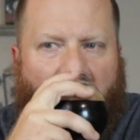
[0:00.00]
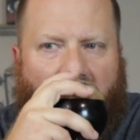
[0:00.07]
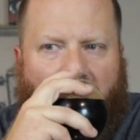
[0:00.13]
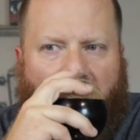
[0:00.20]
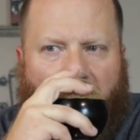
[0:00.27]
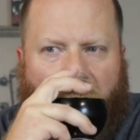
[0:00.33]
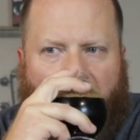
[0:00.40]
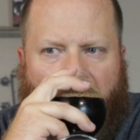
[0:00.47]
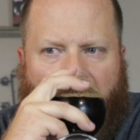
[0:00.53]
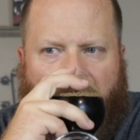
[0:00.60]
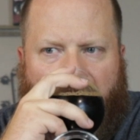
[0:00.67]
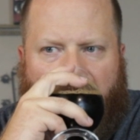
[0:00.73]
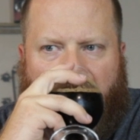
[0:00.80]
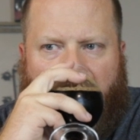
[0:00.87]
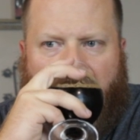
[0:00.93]

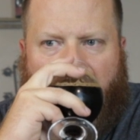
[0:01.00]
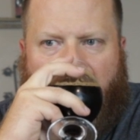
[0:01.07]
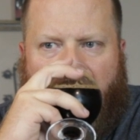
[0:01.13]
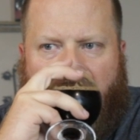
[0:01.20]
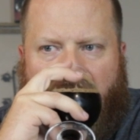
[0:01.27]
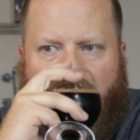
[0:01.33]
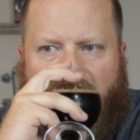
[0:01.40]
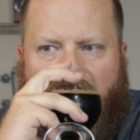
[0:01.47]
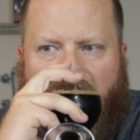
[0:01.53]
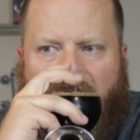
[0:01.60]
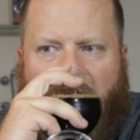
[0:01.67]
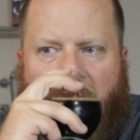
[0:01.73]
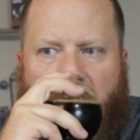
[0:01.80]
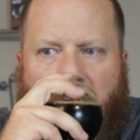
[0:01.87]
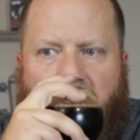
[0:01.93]

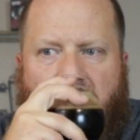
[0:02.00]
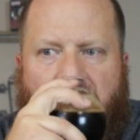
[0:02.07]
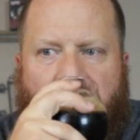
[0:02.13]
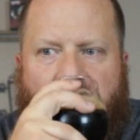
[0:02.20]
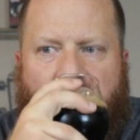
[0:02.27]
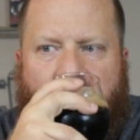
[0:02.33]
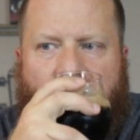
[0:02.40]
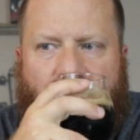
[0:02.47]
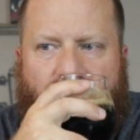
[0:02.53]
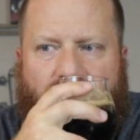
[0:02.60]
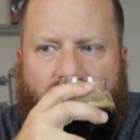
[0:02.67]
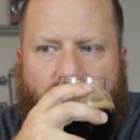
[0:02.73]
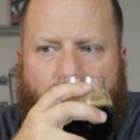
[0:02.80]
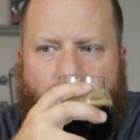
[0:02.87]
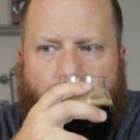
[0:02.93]

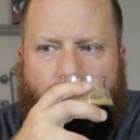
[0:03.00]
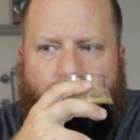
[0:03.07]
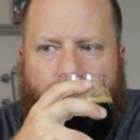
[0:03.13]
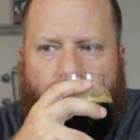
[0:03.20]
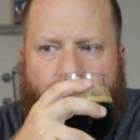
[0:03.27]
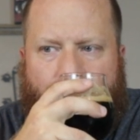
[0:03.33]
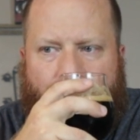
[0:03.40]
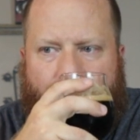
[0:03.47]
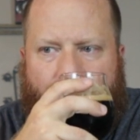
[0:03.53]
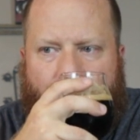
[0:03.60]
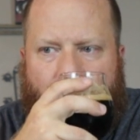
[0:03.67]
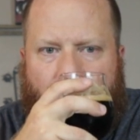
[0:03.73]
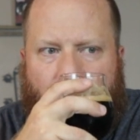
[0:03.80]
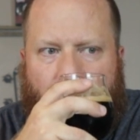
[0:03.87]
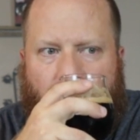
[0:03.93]

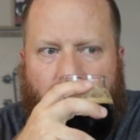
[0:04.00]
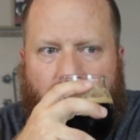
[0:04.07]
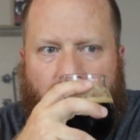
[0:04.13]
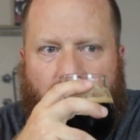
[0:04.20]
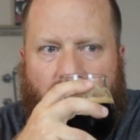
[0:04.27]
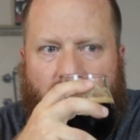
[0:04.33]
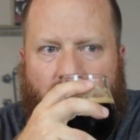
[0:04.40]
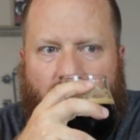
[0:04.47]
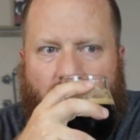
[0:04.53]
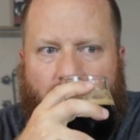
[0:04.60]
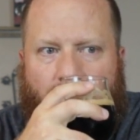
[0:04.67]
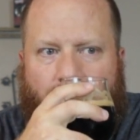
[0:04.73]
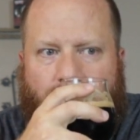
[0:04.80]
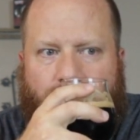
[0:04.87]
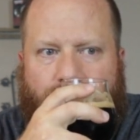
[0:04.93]

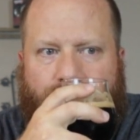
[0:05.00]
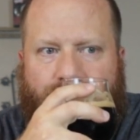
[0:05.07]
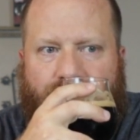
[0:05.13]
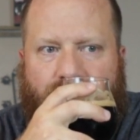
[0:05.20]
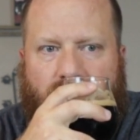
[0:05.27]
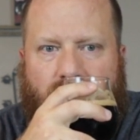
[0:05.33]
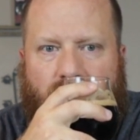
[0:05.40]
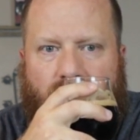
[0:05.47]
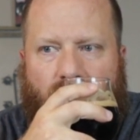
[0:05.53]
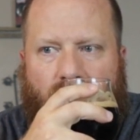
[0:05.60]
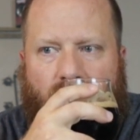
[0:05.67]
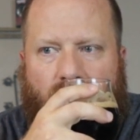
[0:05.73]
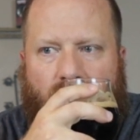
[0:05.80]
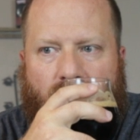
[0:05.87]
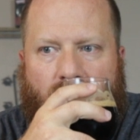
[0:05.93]

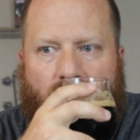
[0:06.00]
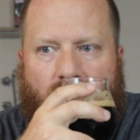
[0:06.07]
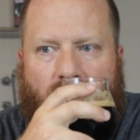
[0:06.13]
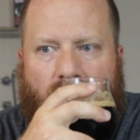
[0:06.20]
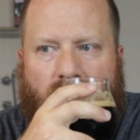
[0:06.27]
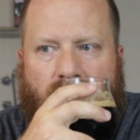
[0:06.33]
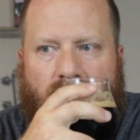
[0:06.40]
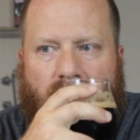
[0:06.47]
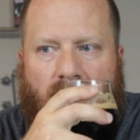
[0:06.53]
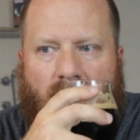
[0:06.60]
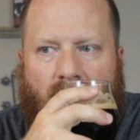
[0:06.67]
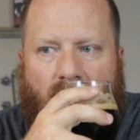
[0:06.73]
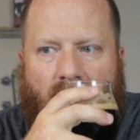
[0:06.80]
Nothing is said.